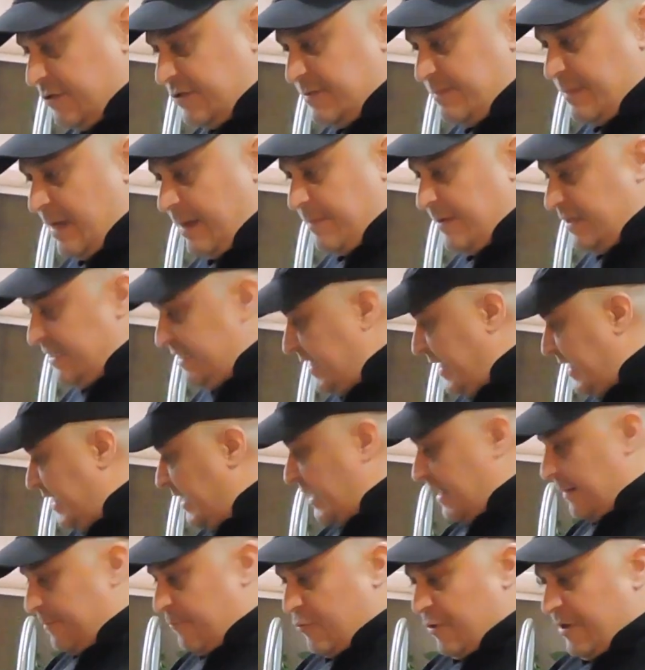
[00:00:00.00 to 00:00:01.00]
is maybe set it
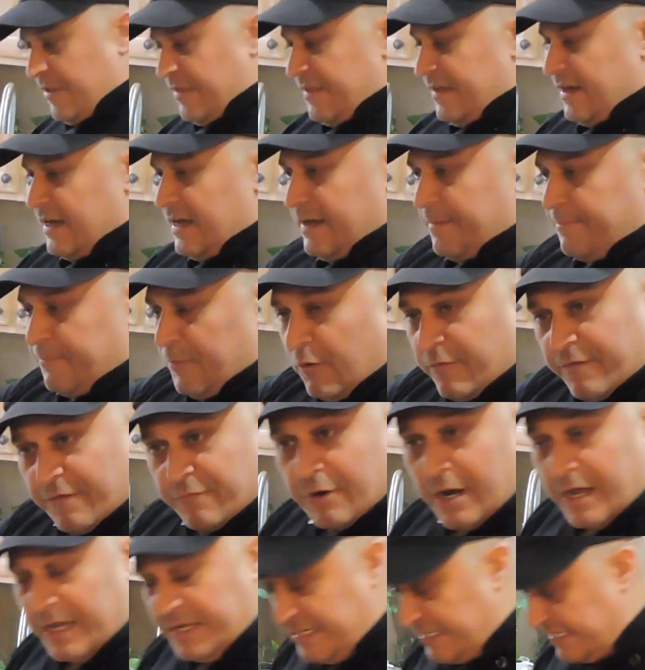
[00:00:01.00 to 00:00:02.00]
up with uh, over
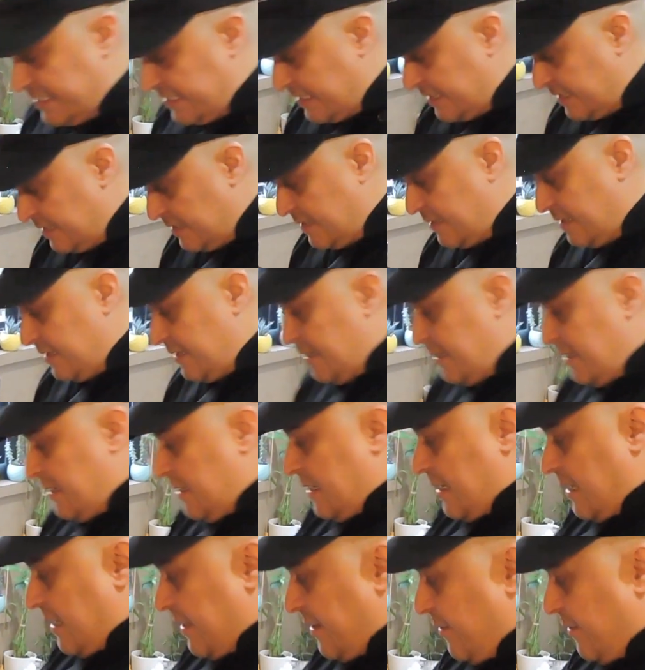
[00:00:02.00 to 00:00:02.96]
rice. Uh,